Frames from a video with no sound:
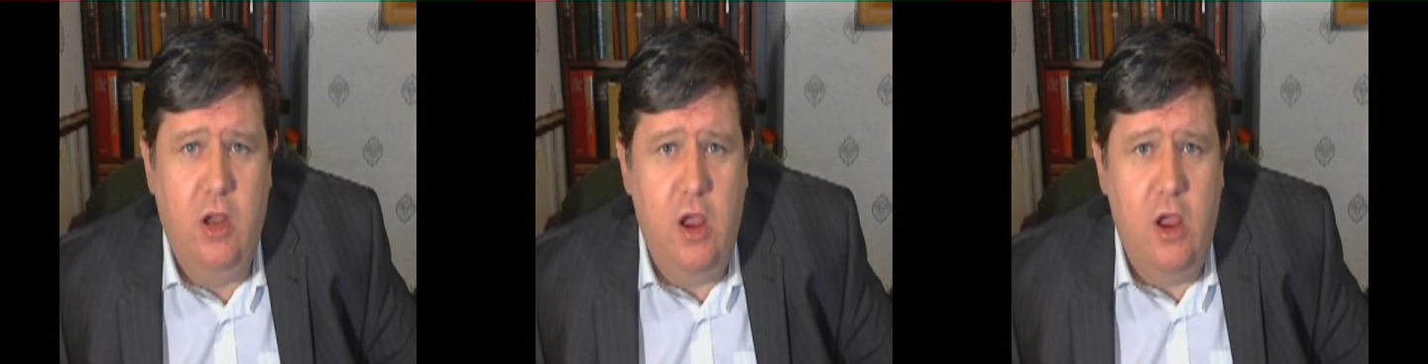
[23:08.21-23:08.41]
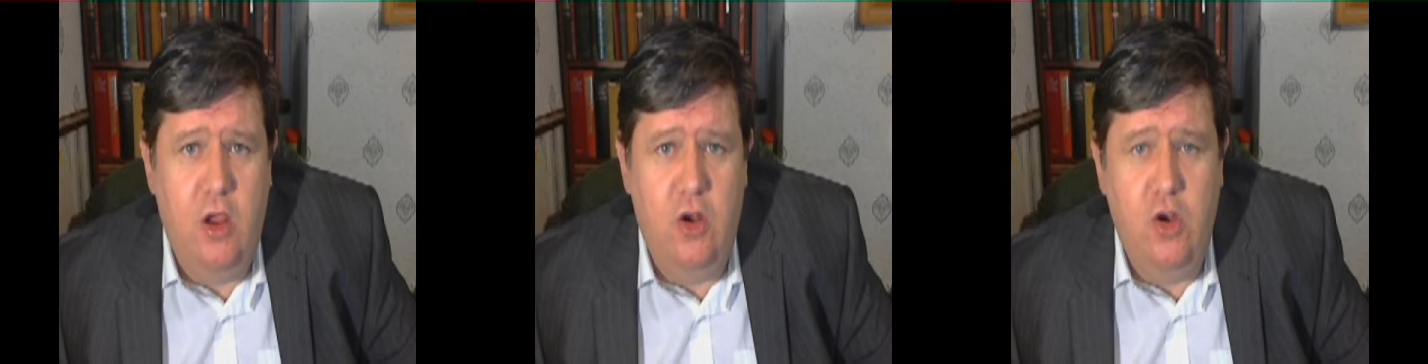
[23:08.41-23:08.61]

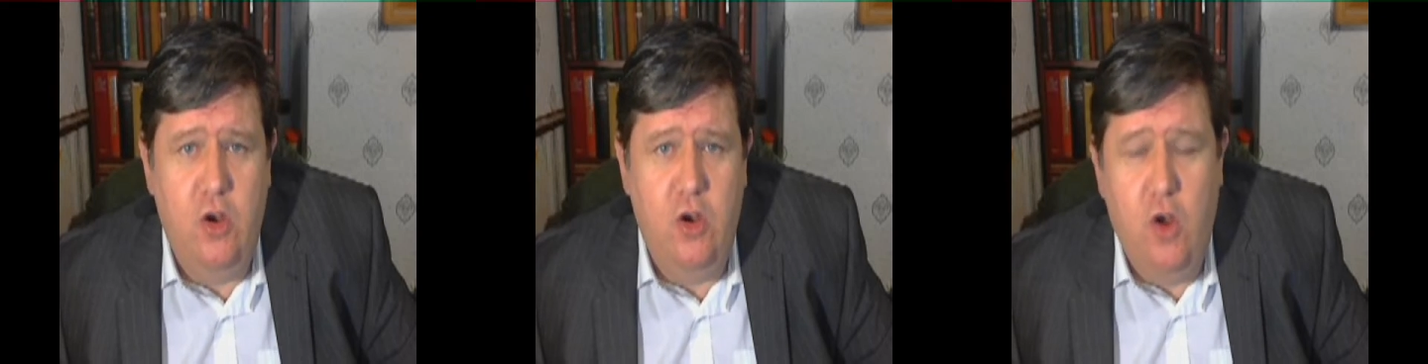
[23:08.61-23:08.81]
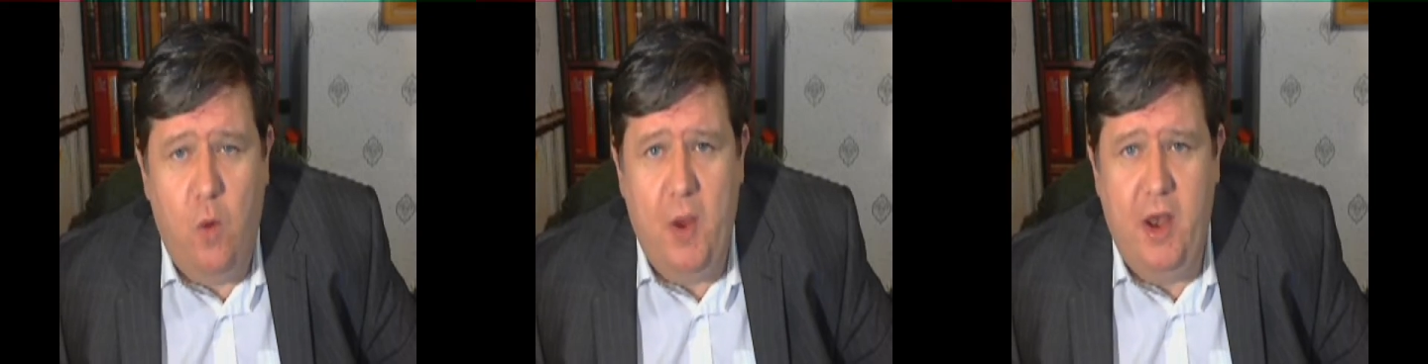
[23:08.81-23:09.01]
no
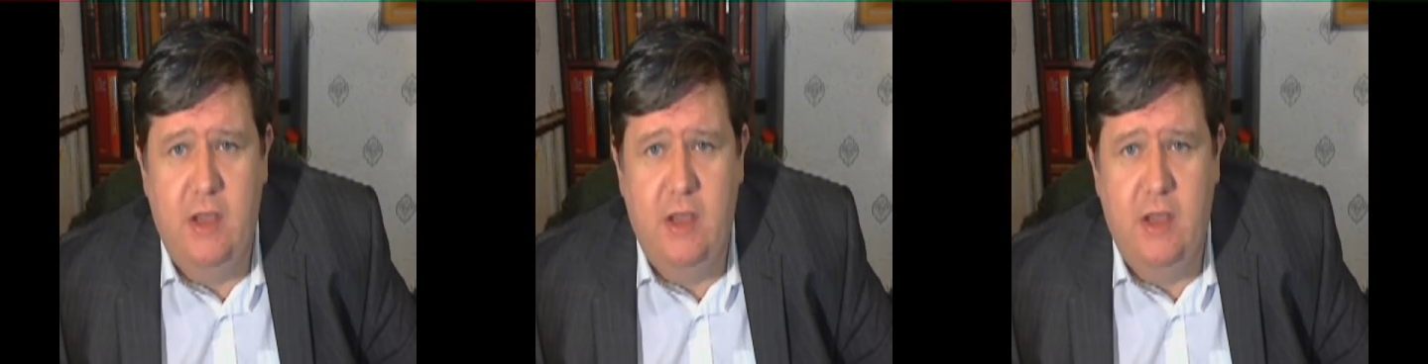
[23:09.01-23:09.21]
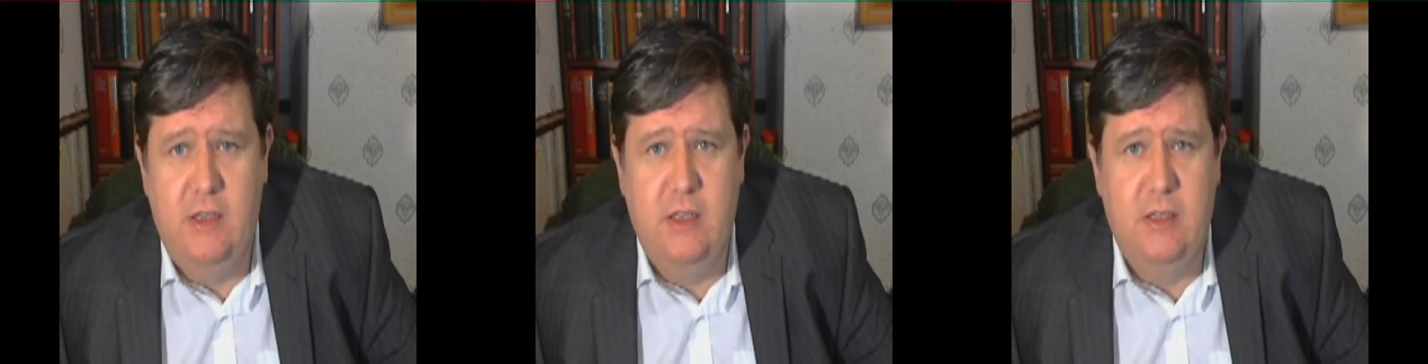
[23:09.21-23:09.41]

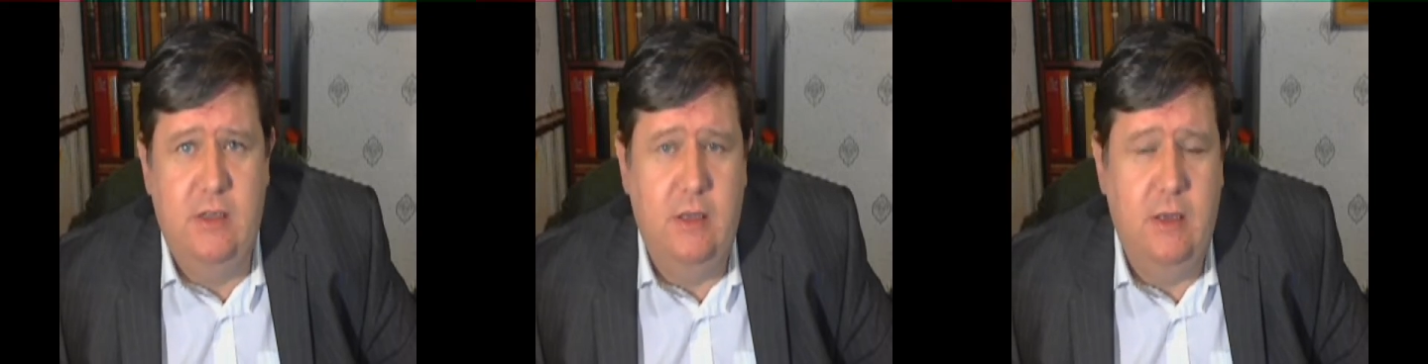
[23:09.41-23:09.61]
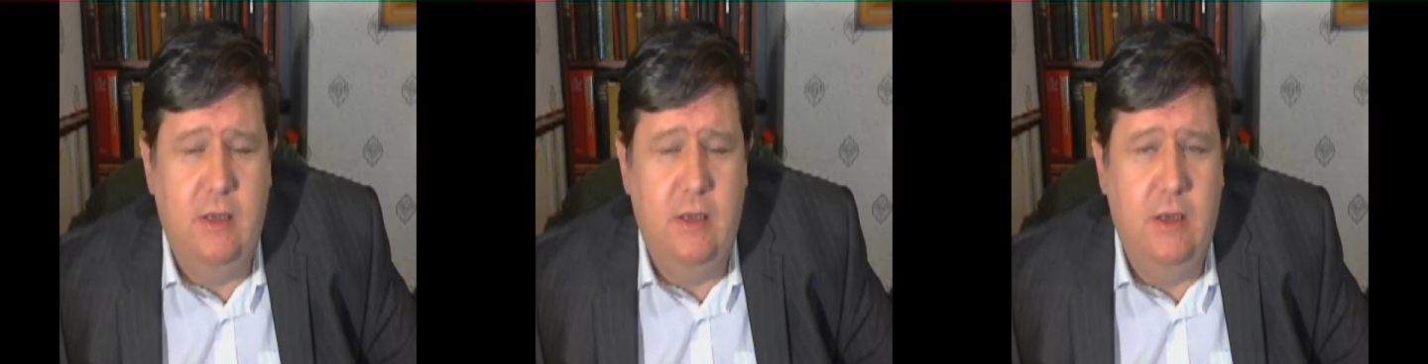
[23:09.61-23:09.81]
witnesses,
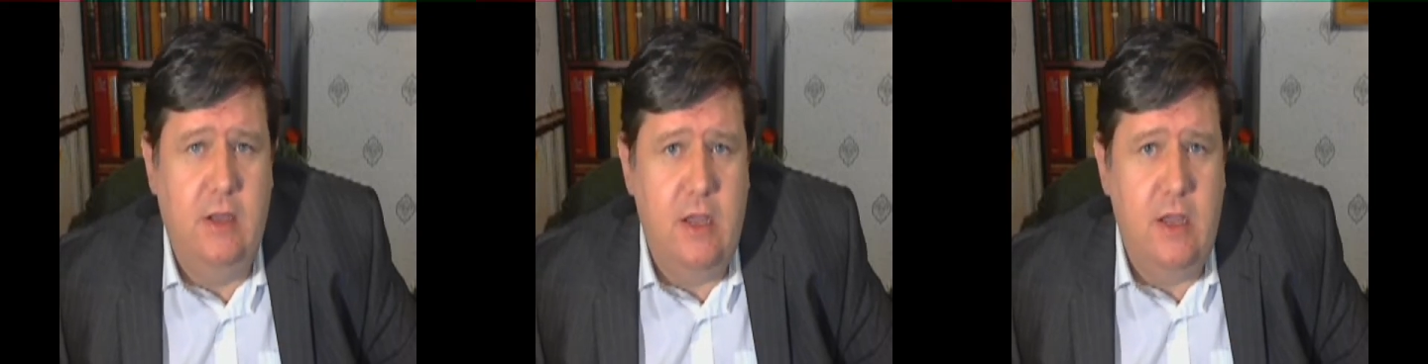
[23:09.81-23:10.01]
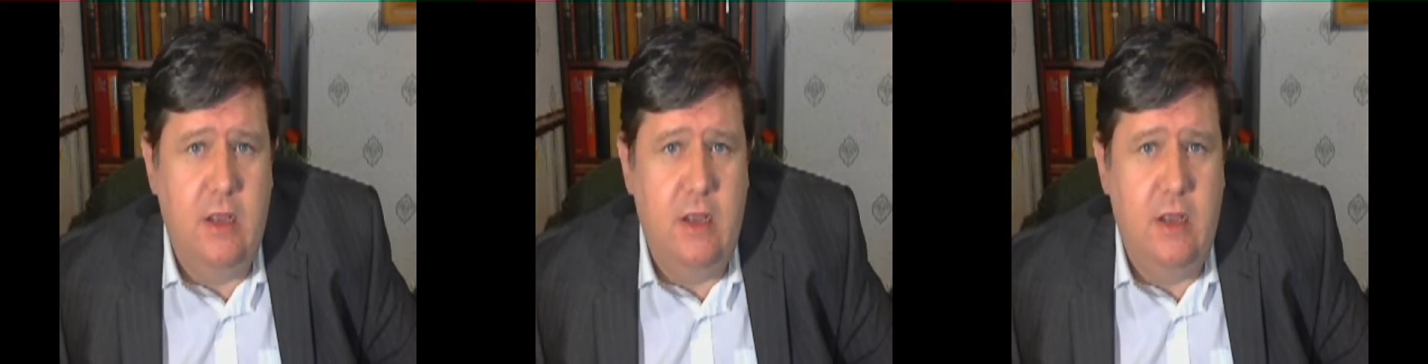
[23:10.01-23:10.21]

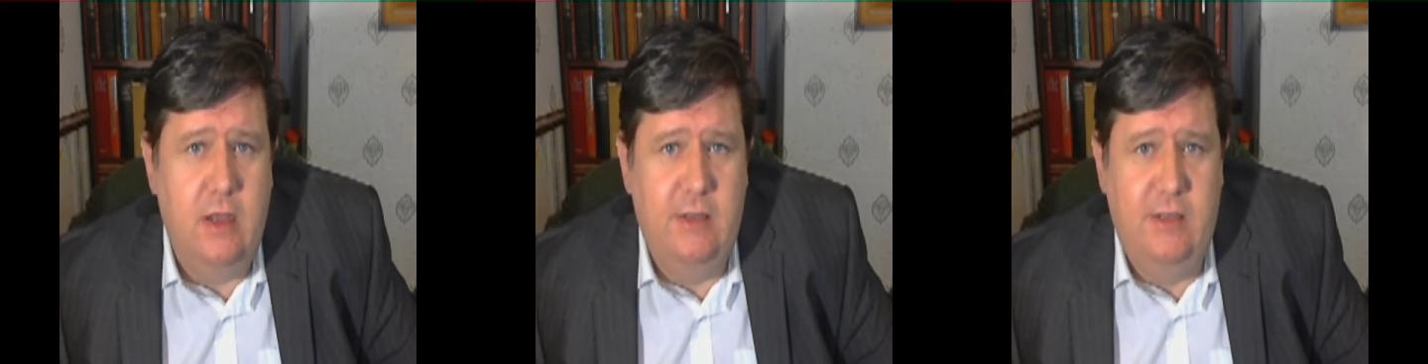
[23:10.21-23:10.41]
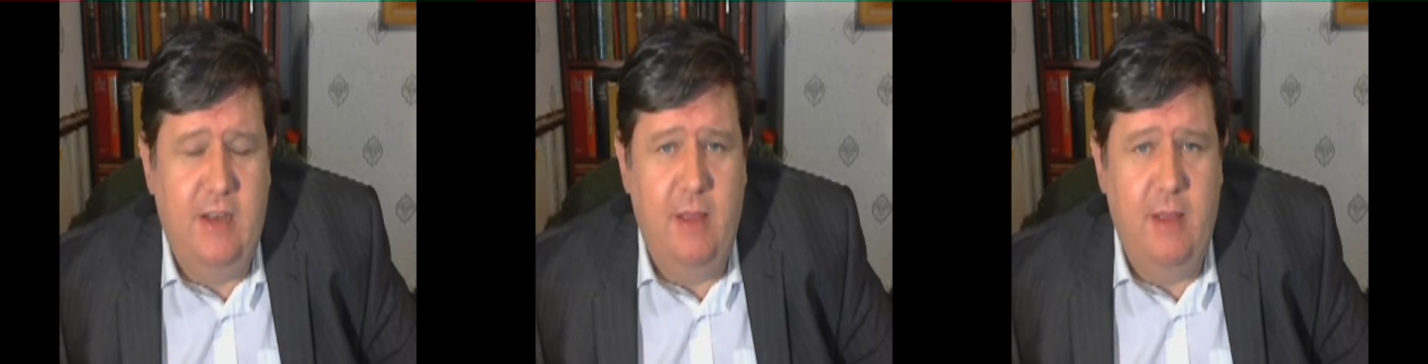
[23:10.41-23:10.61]

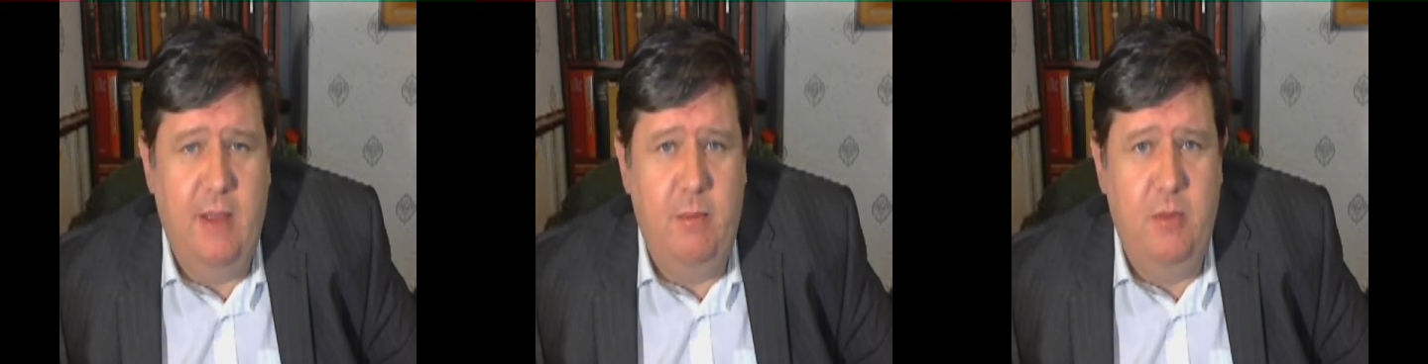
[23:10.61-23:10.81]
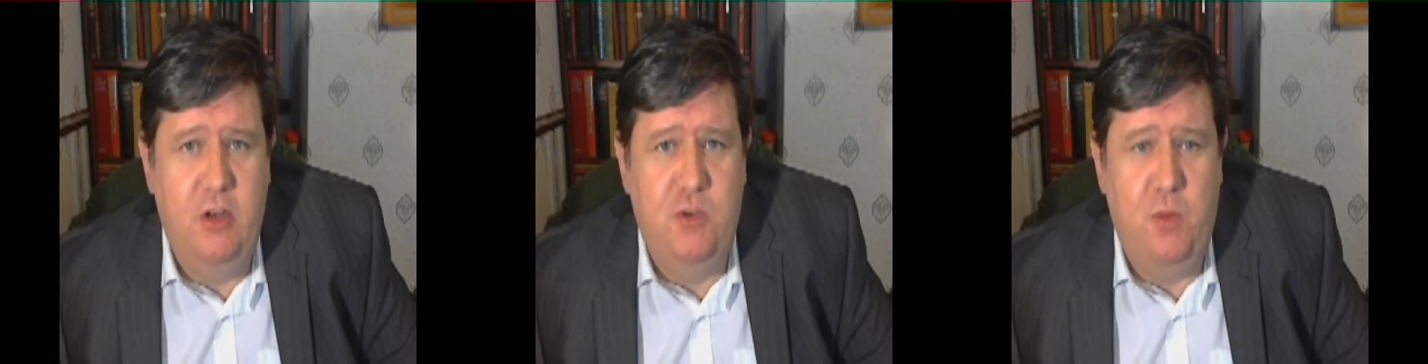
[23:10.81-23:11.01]
statements
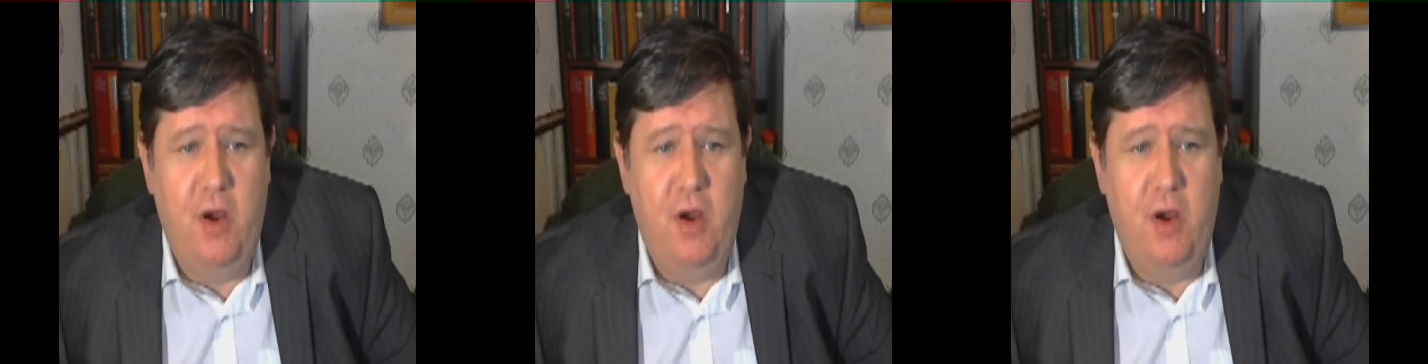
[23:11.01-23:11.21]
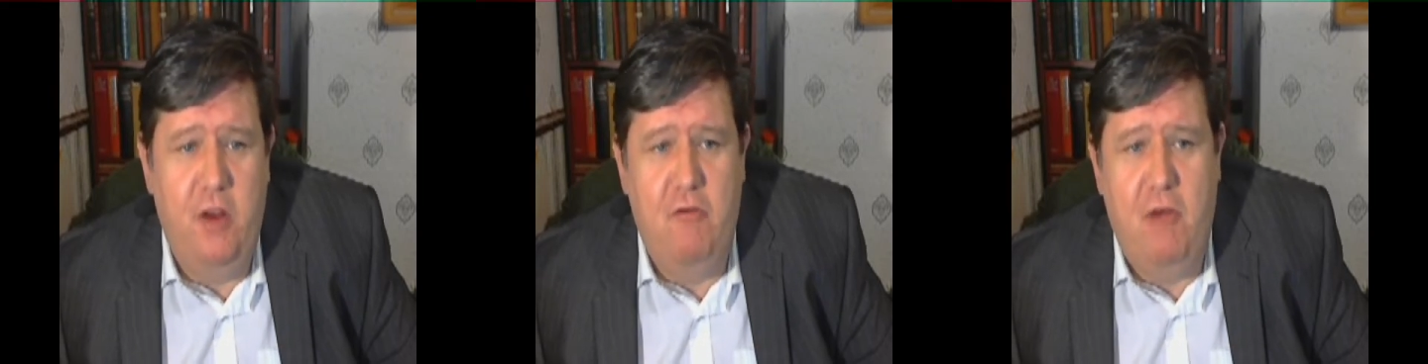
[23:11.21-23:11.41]
were in
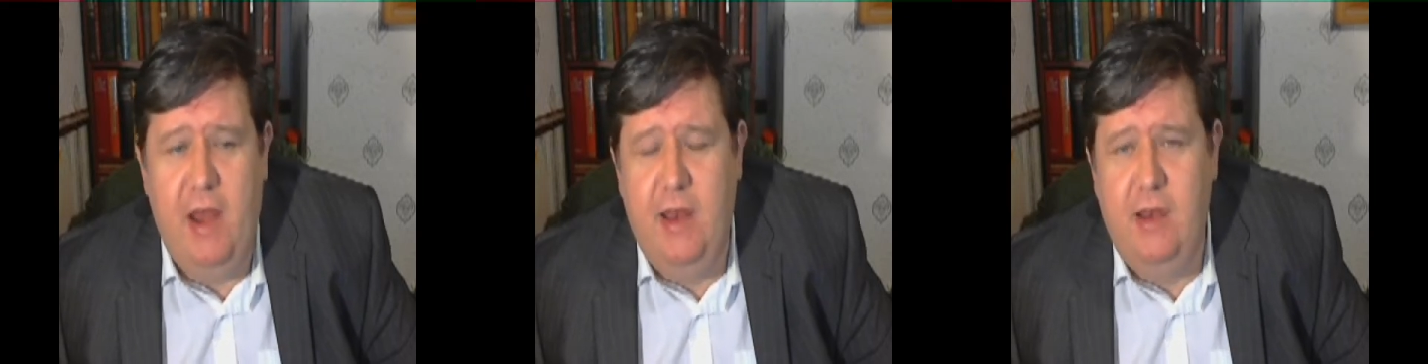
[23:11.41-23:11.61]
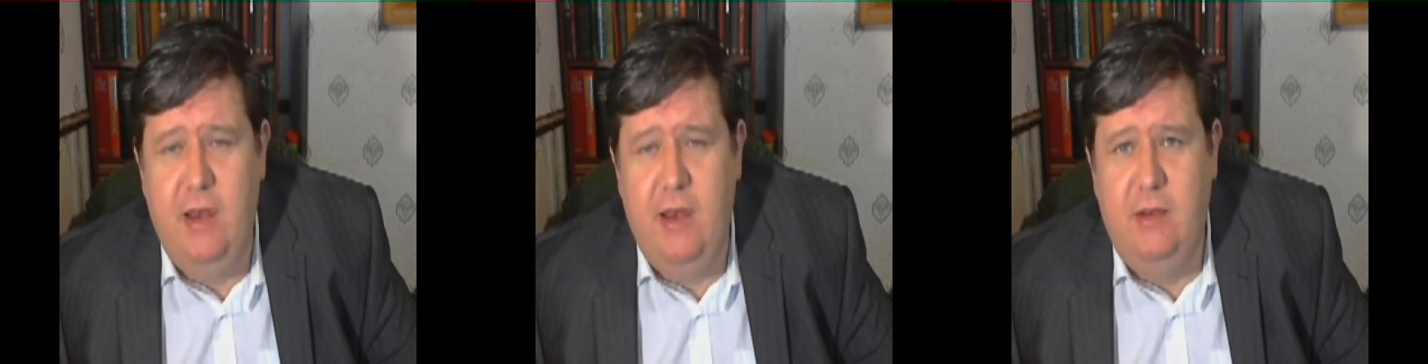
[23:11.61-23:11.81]
writing,